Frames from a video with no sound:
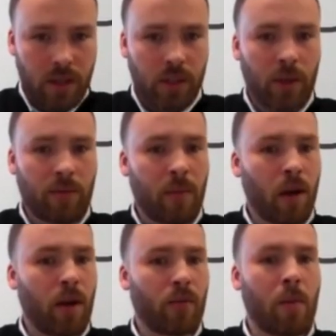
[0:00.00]
So
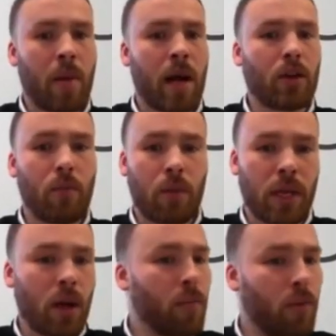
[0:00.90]
I've got my
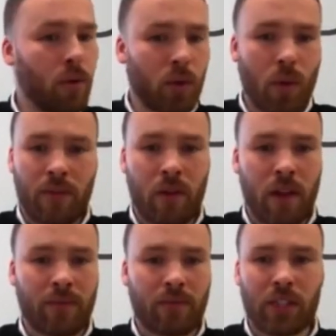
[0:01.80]
company onboarding workflow
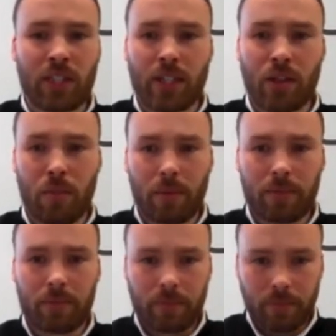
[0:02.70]
that I've just set up.
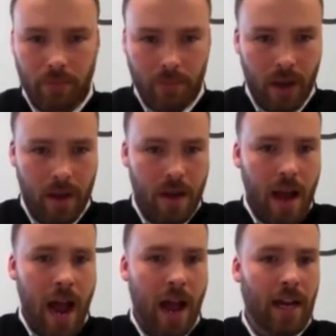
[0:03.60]

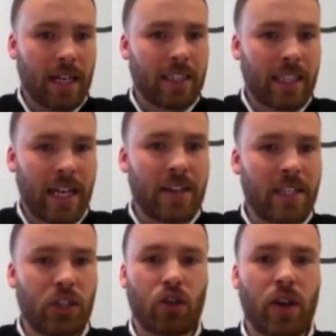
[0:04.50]
And I can say
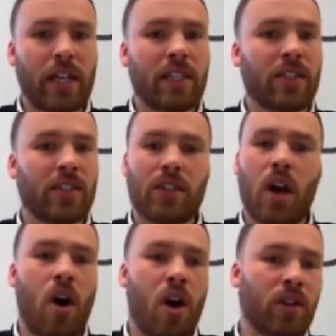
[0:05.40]
this triggers
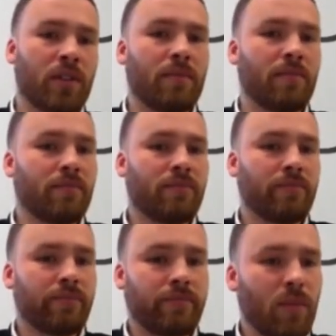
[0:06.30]
on
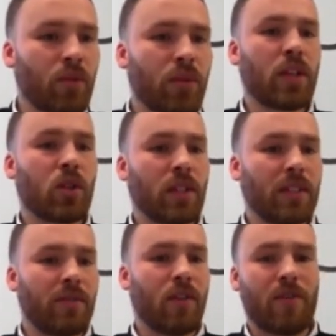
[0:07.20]
Monday, the
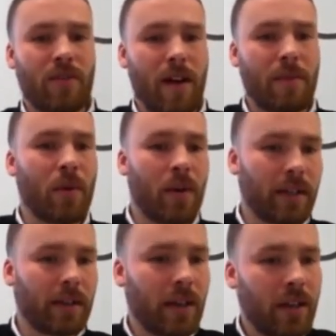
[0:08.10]
24th of
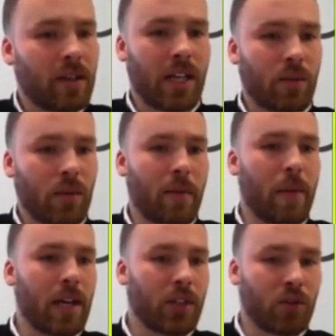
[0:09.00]
February, because that's when the
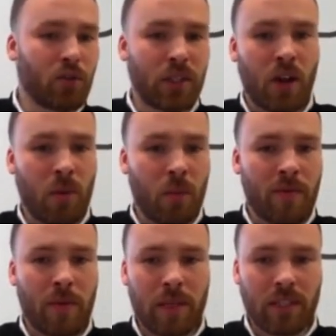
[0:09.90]
person will be starting
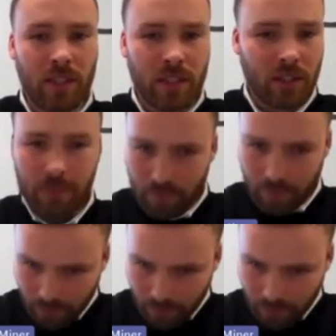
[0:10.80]
with the business.